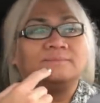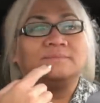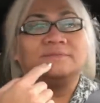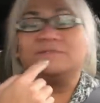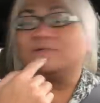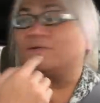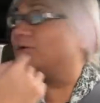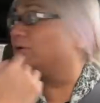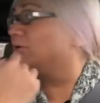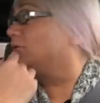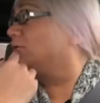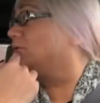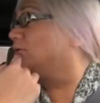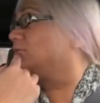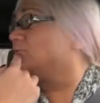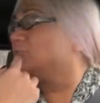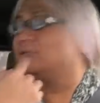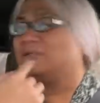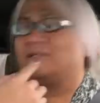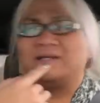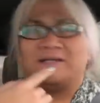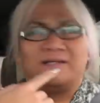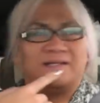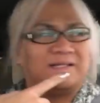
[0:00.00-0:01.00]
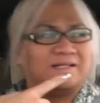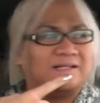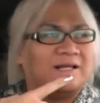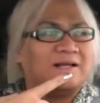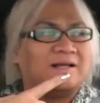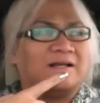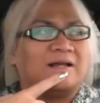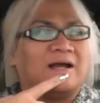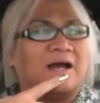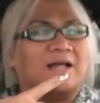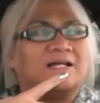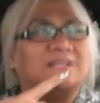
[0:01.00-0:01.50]
Sorry. Okay, can
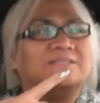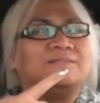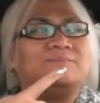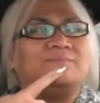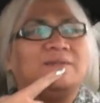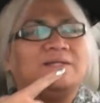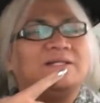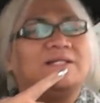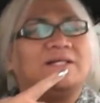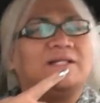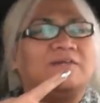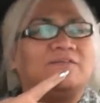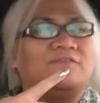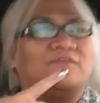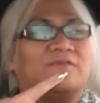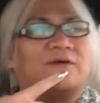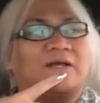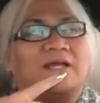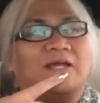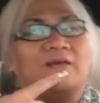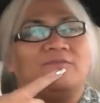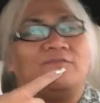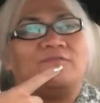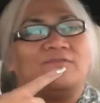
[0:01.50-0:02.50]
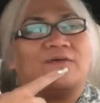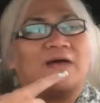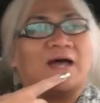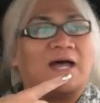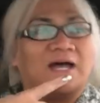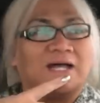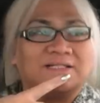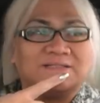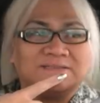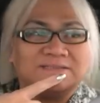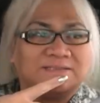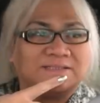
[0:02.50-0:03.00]
that guy speed any fucking
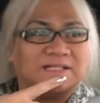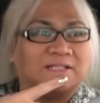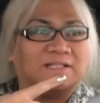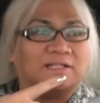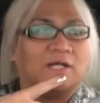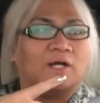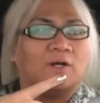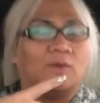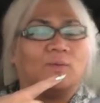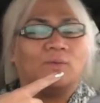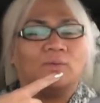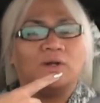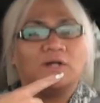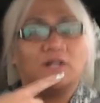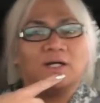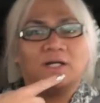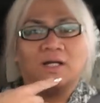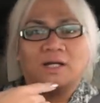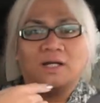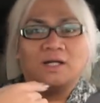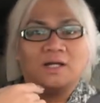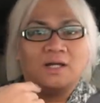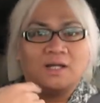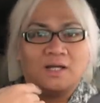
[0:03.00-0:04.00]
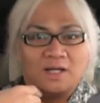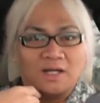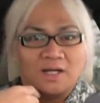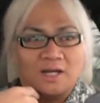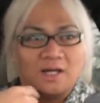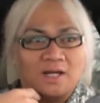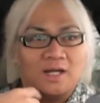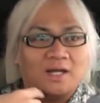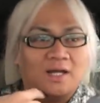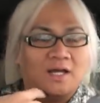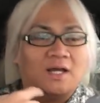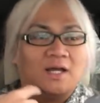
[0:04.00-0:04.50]
fast? Hello.
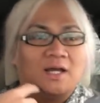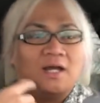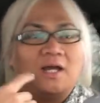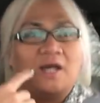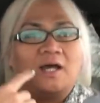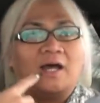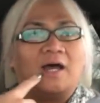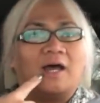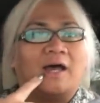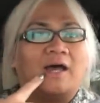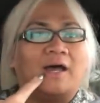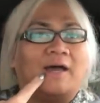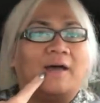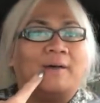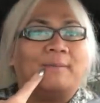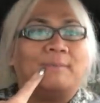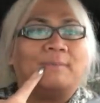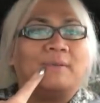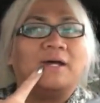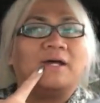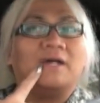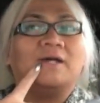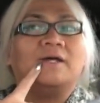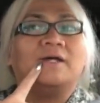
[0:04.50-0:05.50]
Um,